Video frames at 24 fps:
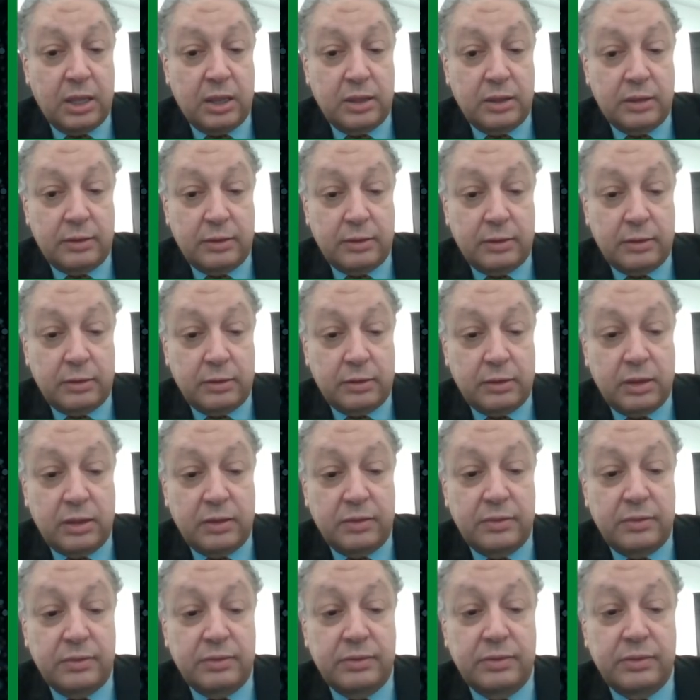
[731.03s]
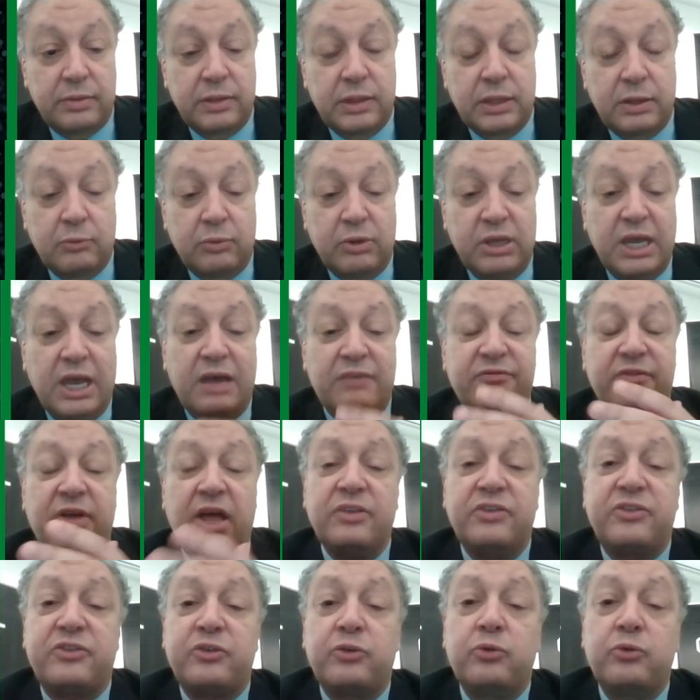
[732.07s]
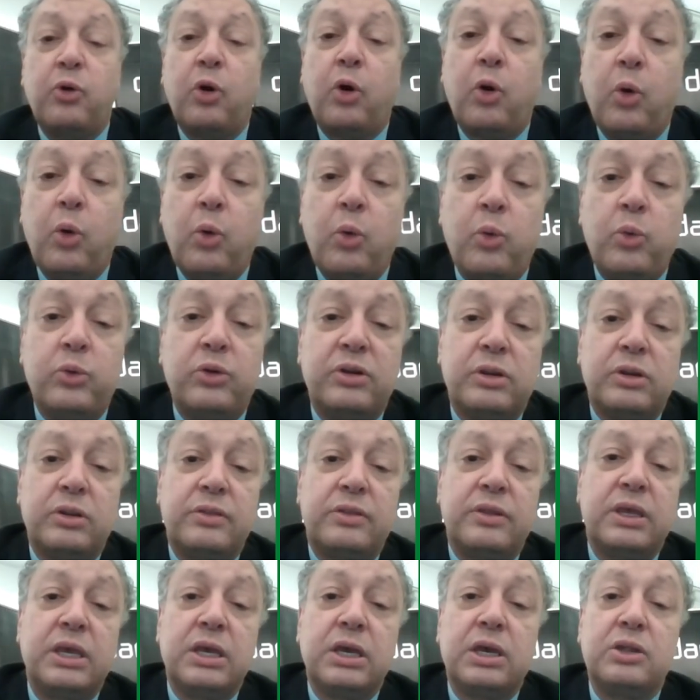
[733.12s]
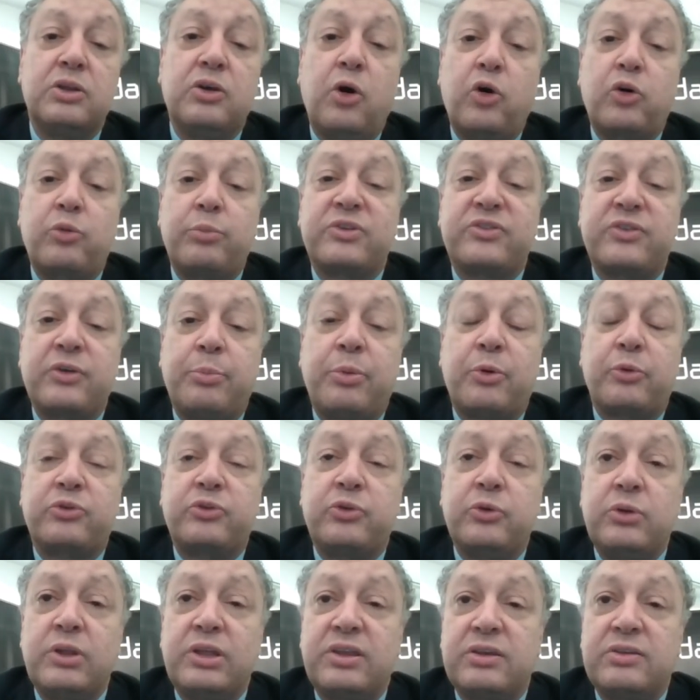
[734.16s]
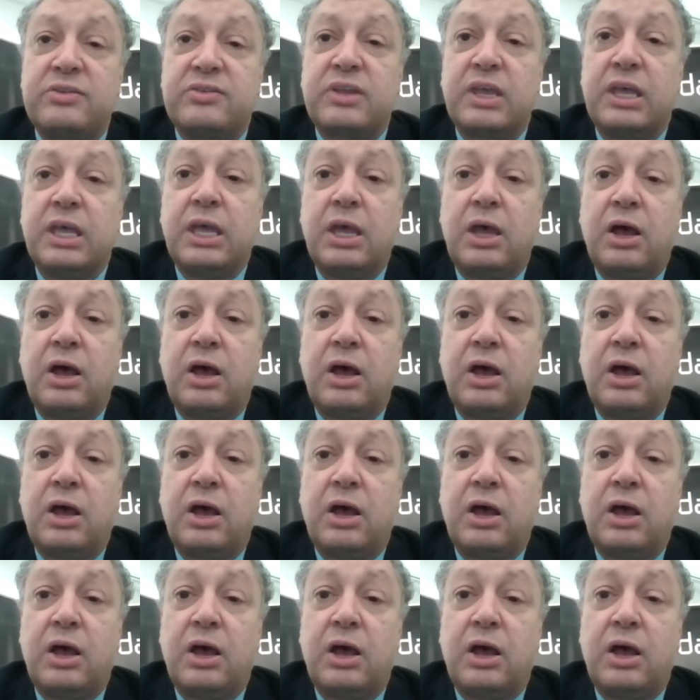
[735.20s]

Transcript: We have gone through all the enormous opportunities of